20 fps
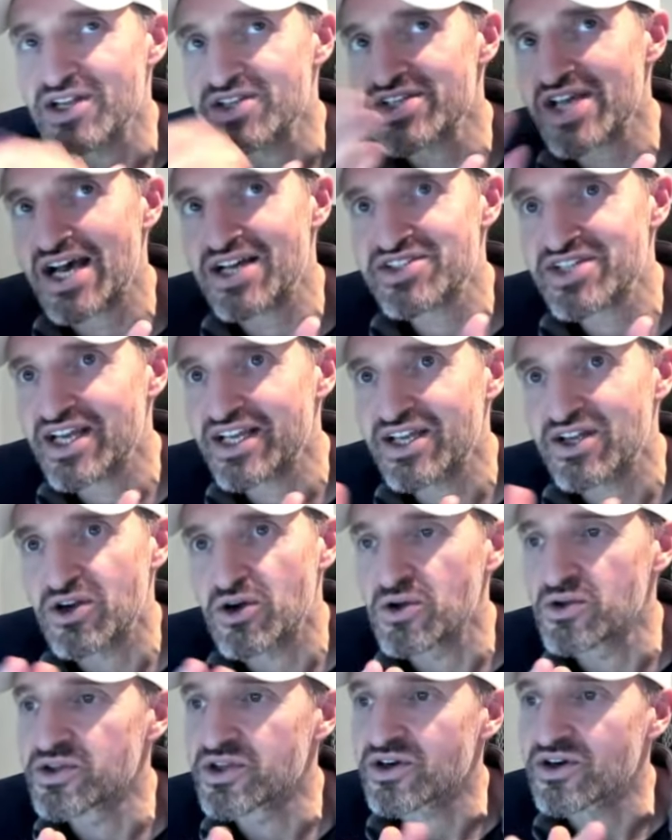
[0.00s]
And as I get
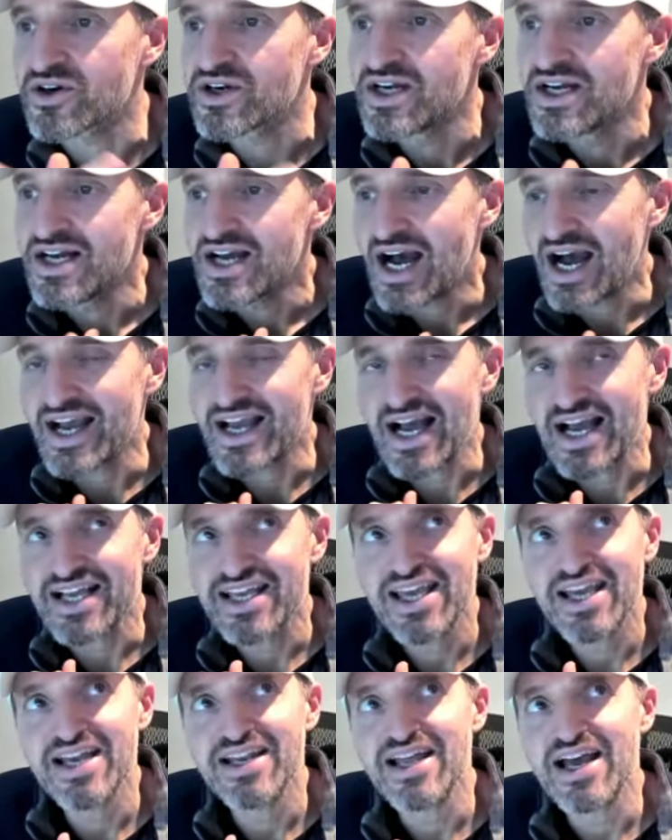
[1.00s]
older, I, I
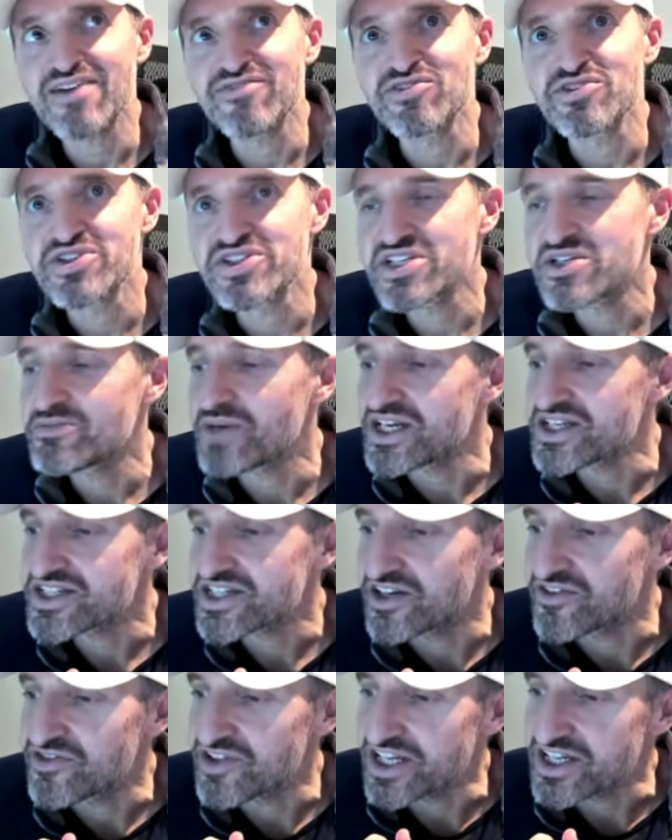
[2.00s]
can't ever see
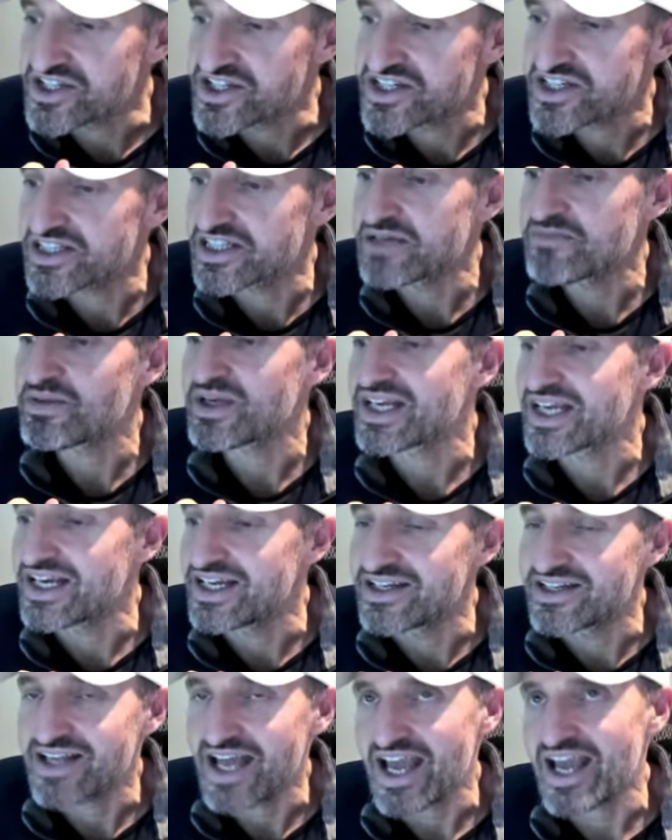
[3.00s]
myself like sleeping
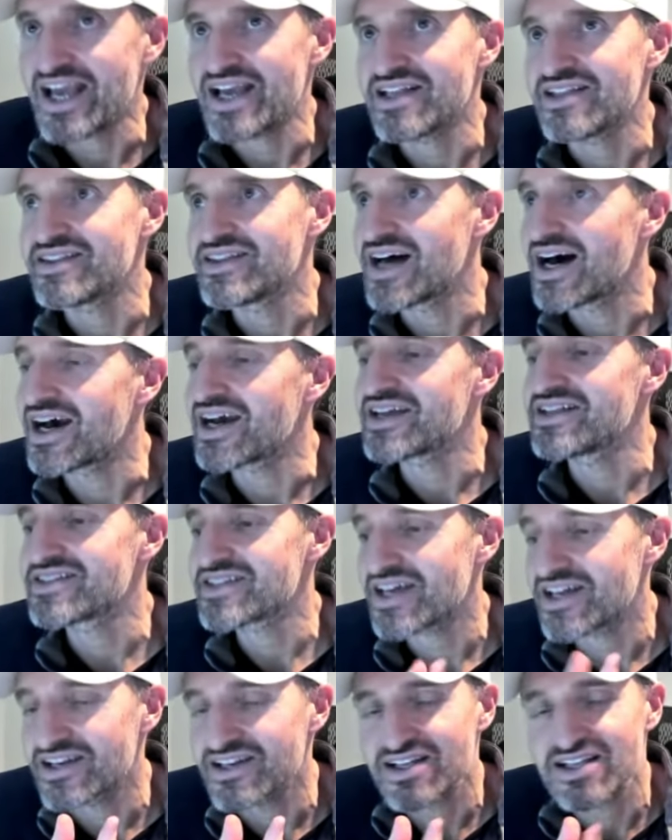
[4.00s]
in eight, nine,
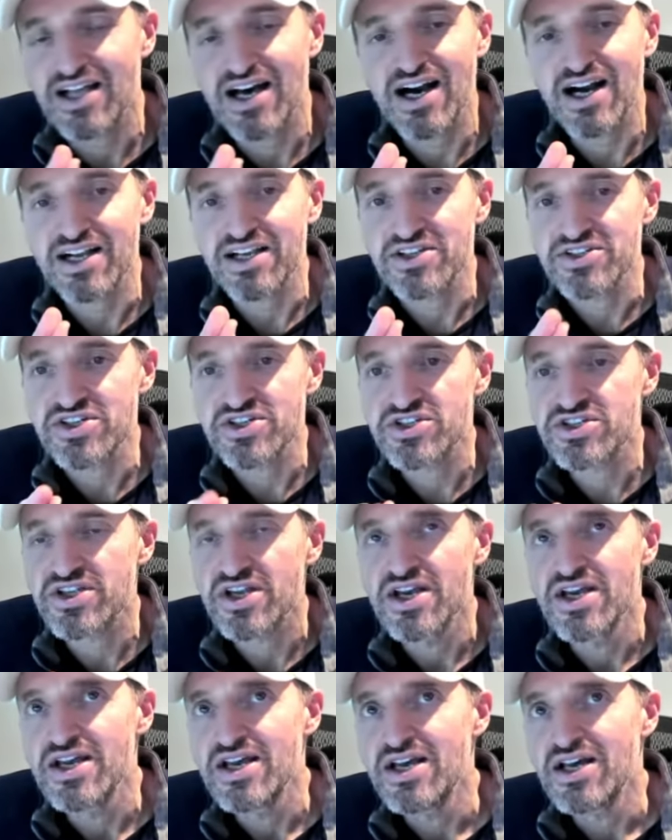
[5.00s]
ten o'clock. It's just,
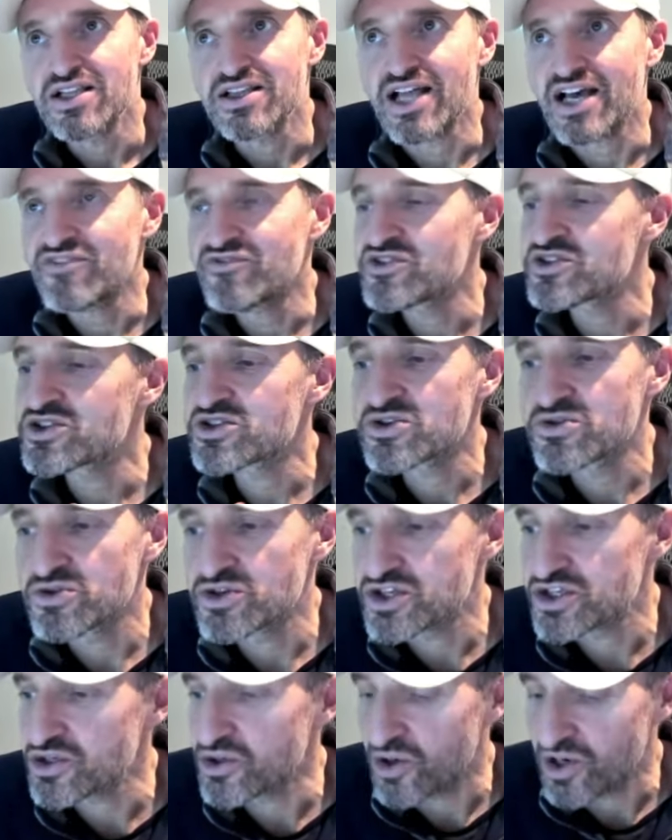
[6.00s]
life is
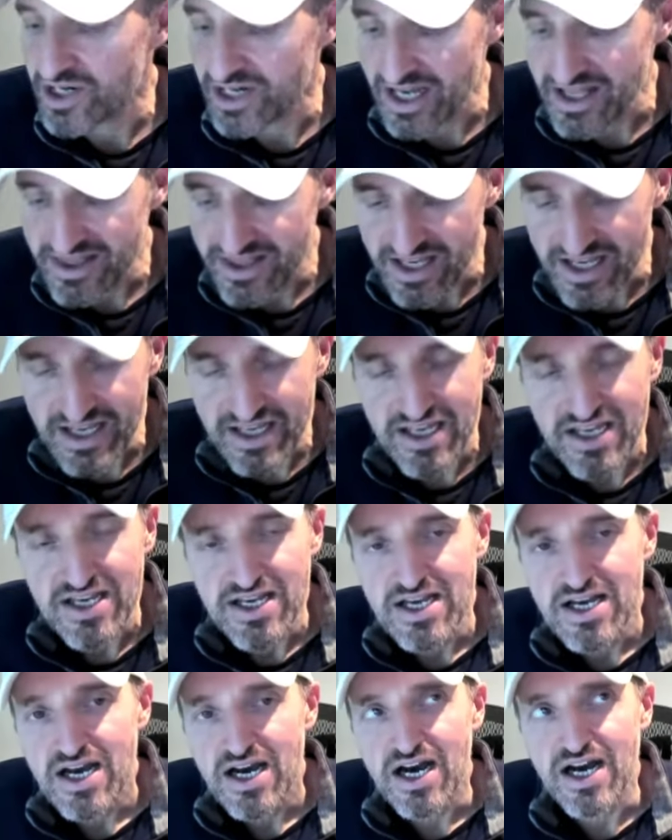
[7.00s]
too short. And I think
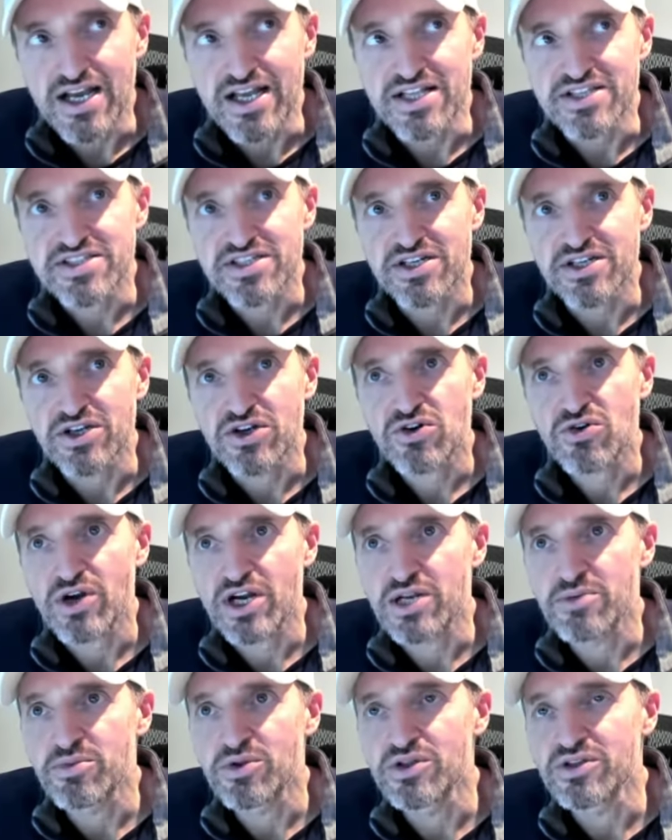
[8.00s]
uh, it's an
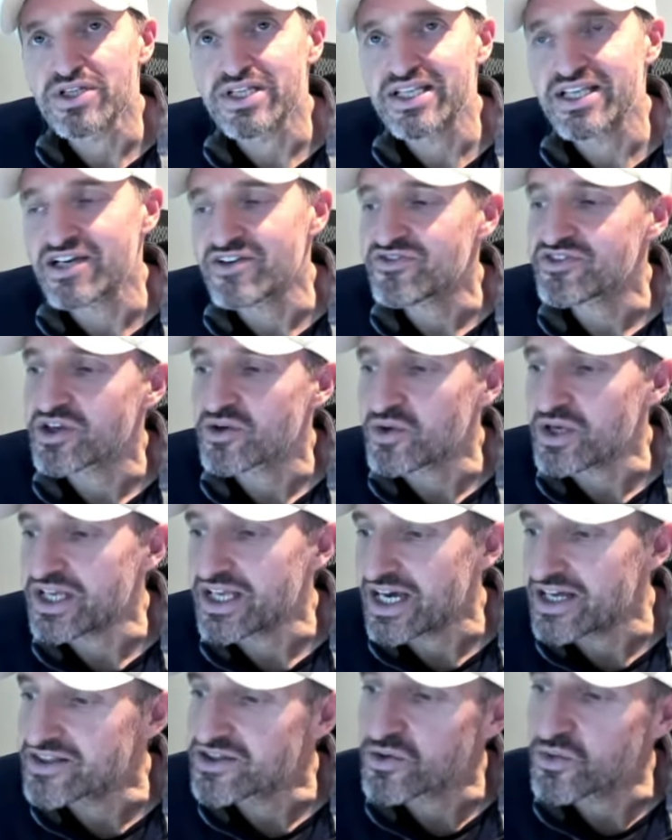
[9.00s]
incredible gift that we
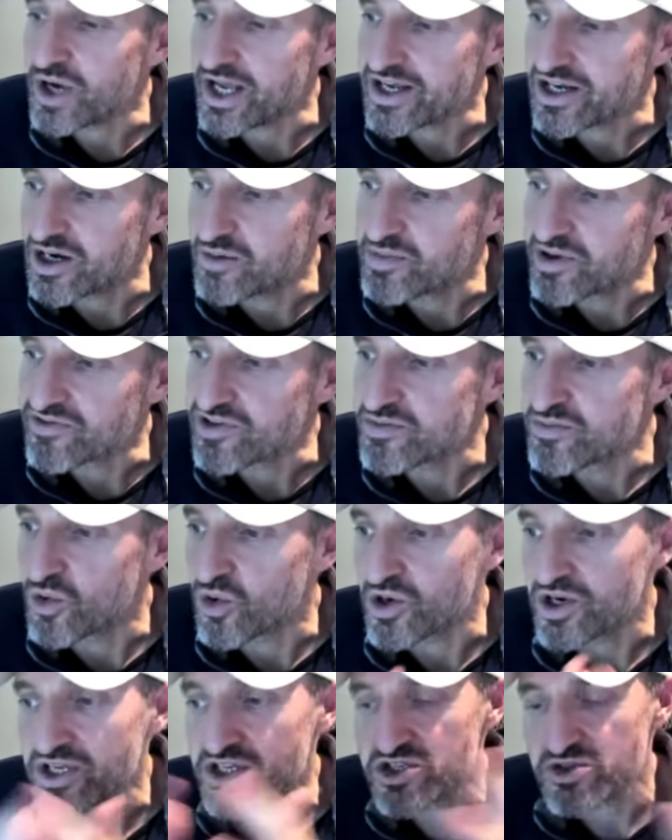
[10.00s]
get to wake up every
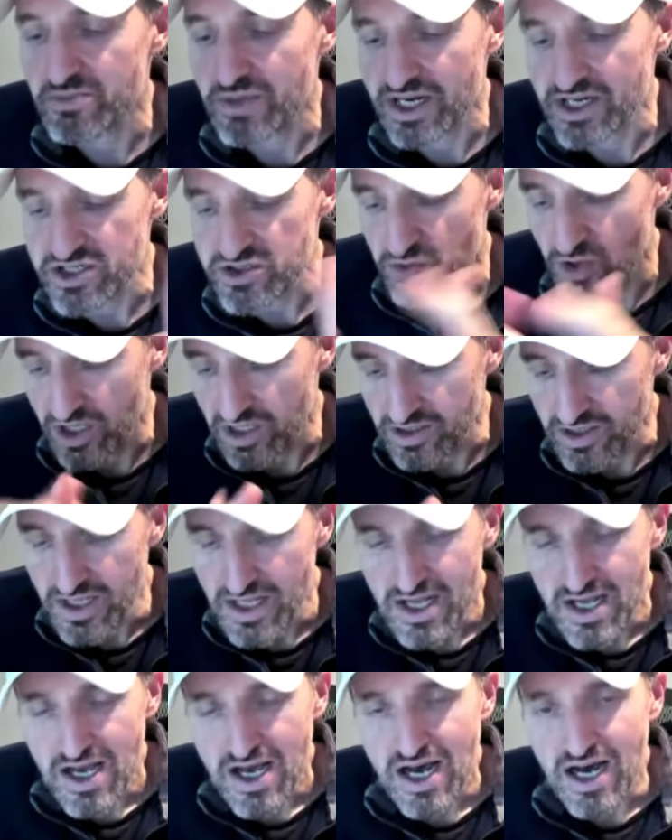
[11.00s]
morning. So might as well
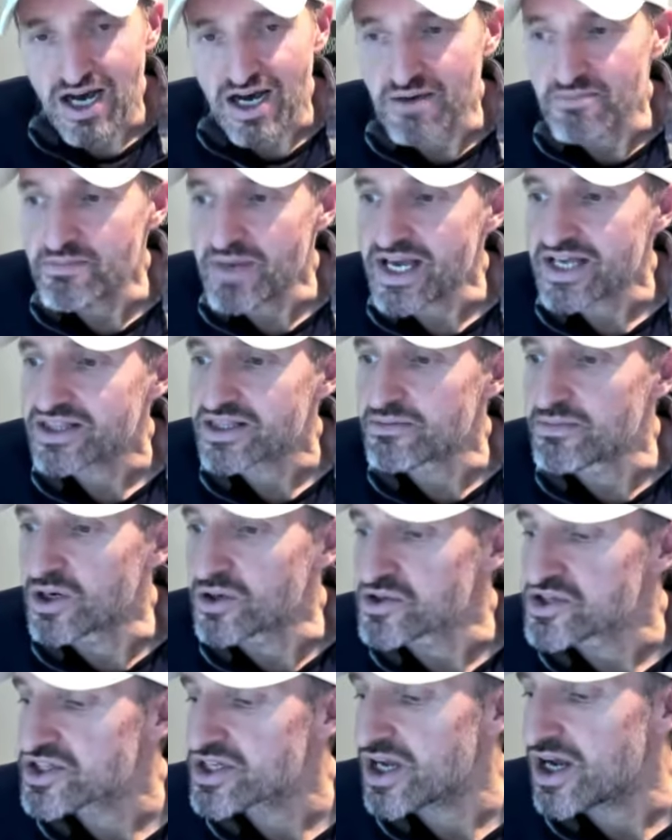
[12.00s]
uh, make the
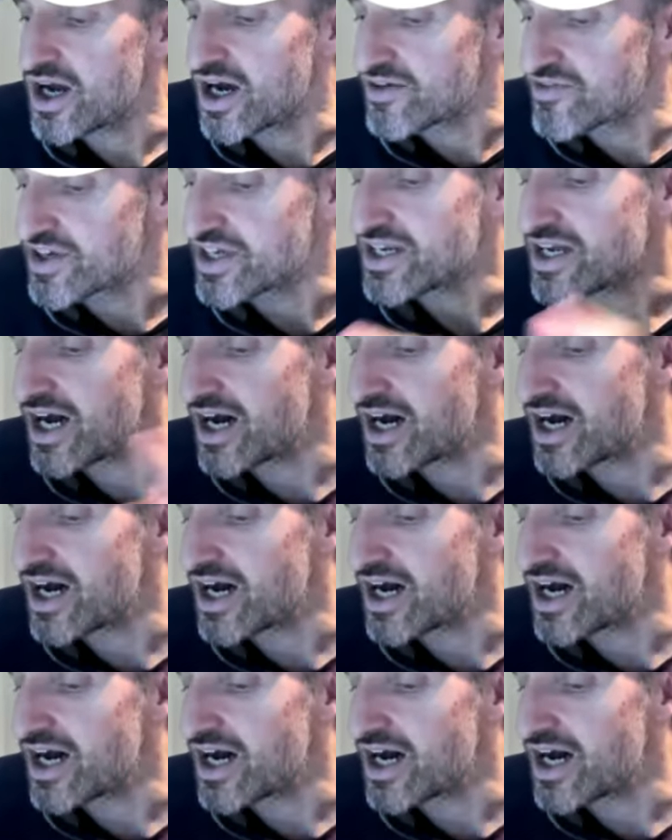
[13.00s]
most of it.